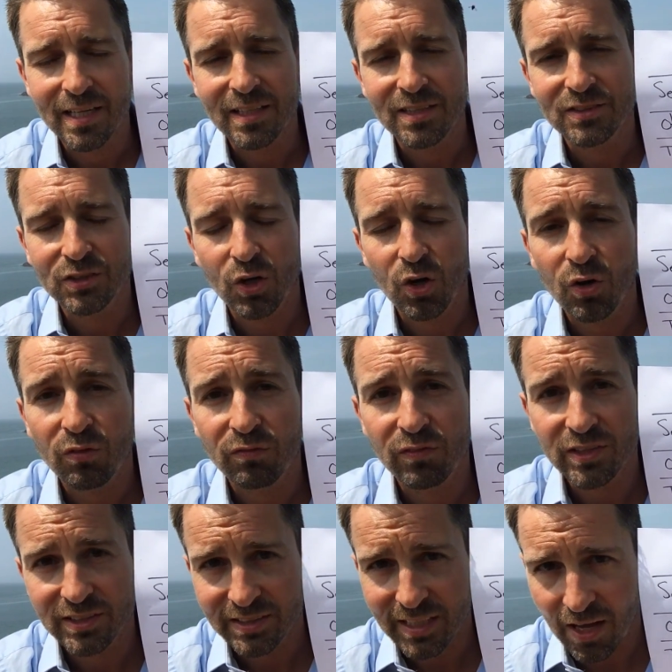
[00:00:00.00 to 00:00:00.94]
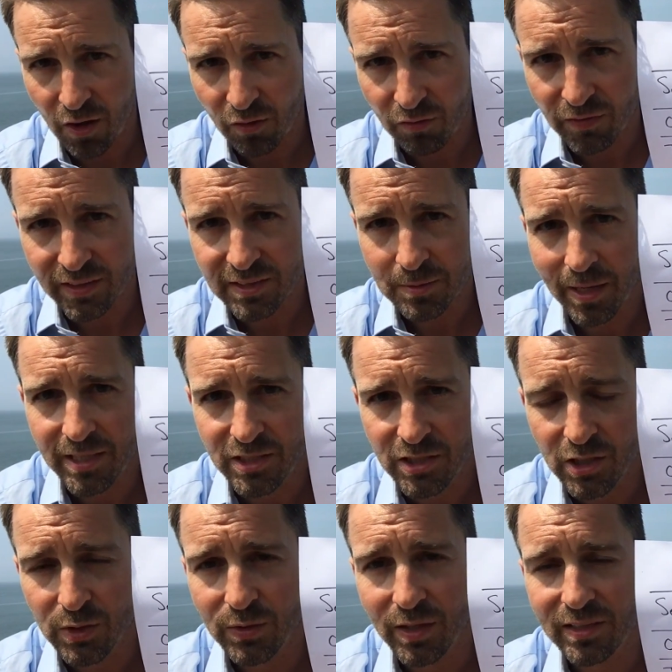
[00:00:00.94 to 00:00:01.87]
So for self, that's about
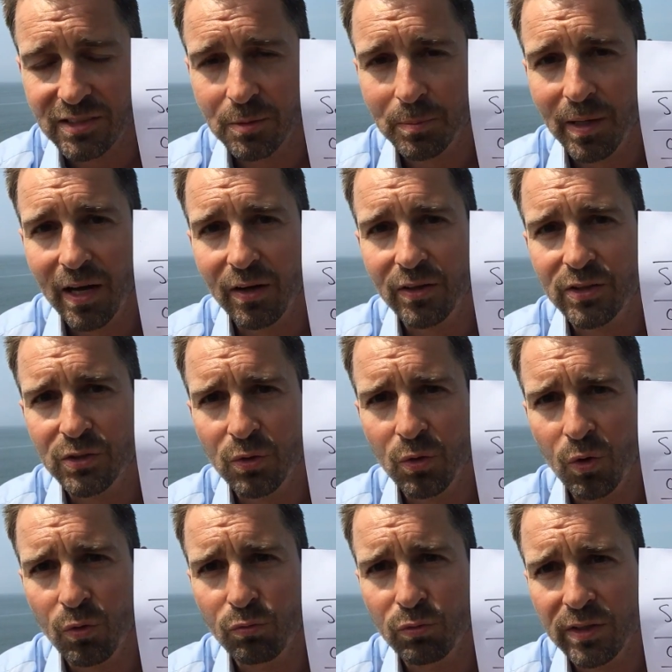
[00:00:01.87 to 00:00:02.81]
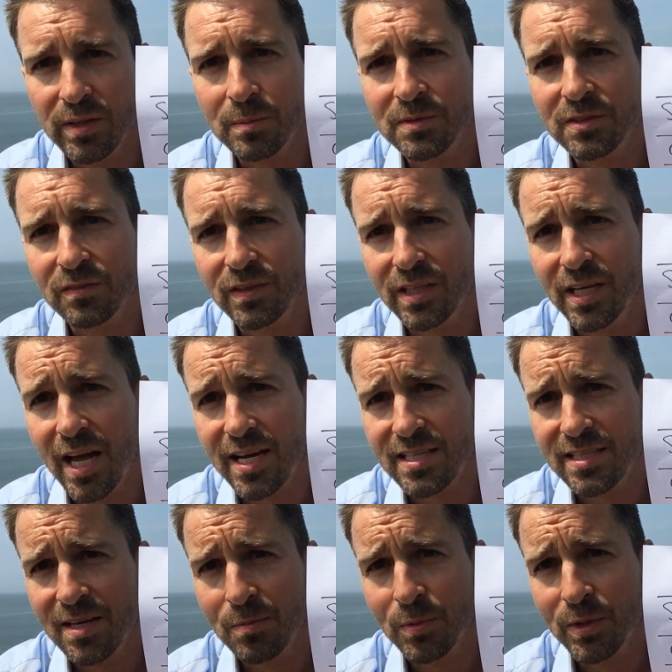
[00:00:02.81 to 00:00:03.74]
you, that's about your rhythms of
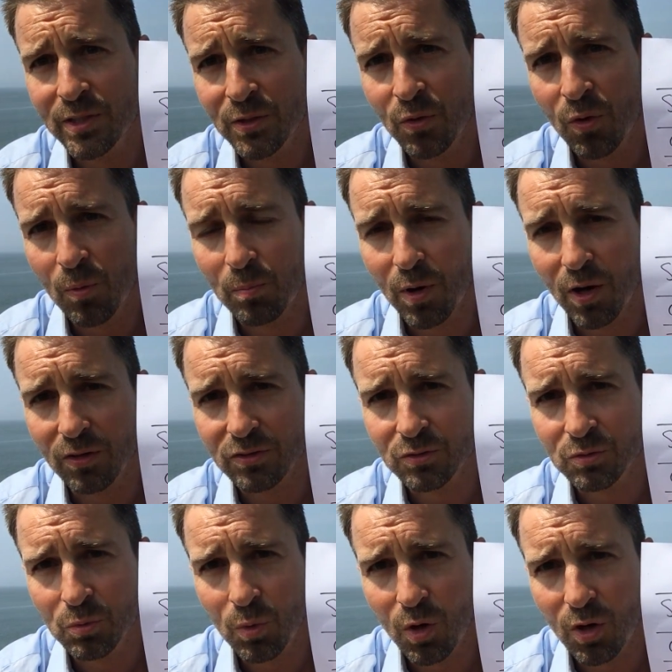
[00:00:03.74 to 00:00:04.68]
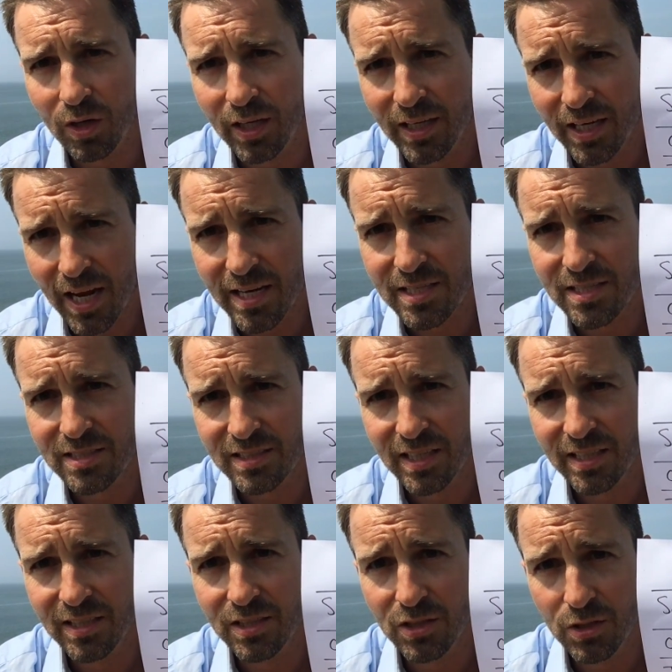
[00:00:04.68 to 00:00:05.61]
connection in with your boss. What connections
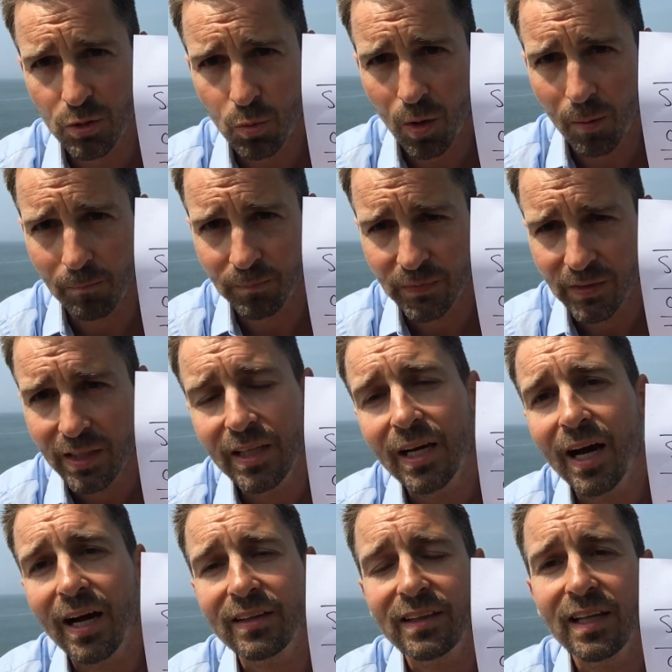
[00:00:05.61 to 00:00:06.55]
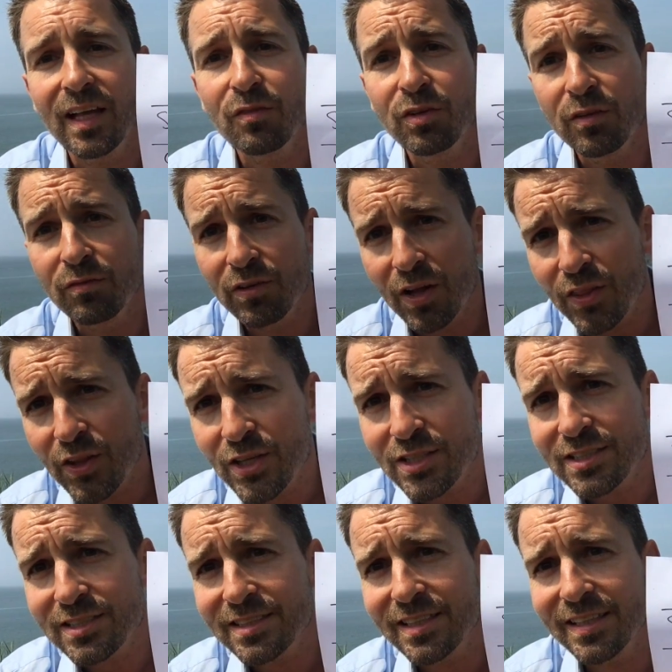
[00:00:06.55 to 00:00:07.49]
in do you want? At the level of
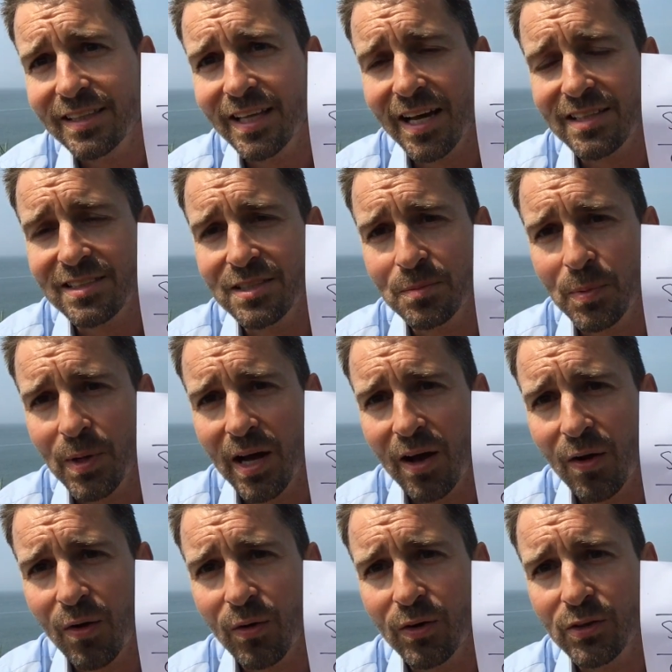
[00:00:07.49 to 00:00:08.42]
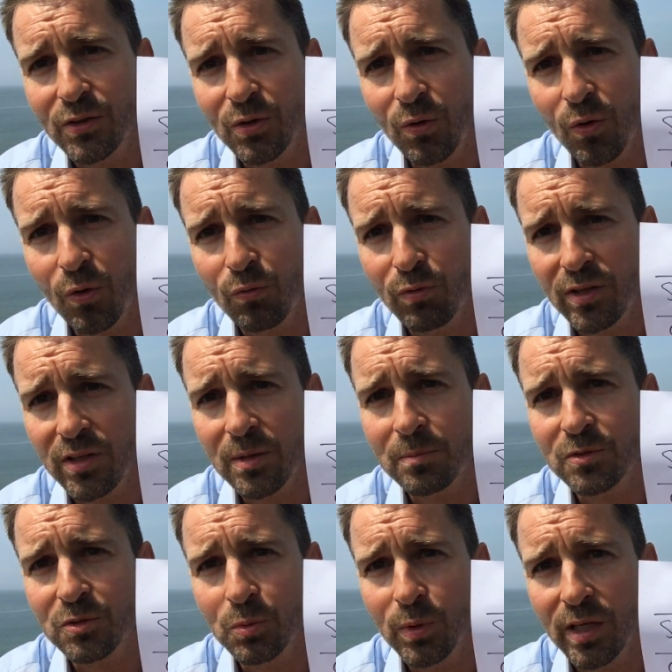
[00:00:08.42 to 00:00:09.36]
others, that's about your
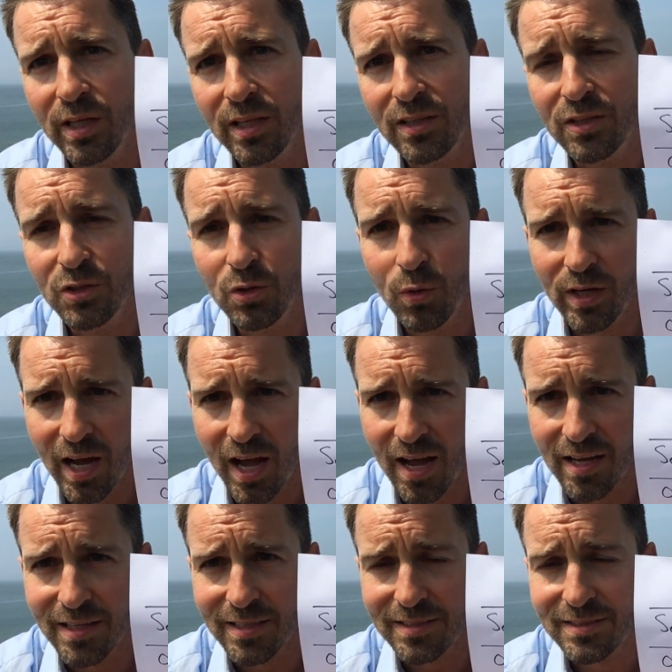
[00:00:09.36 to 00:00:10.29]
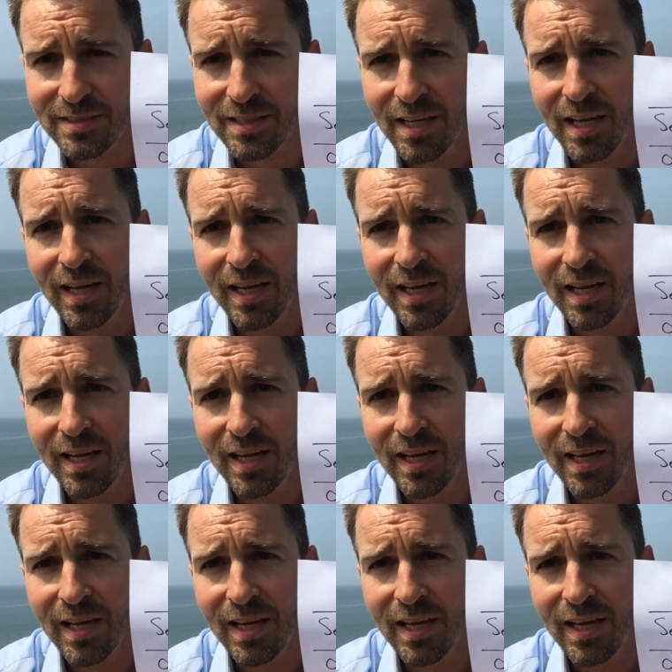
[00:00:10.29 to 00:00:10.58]
rhythms with your guys.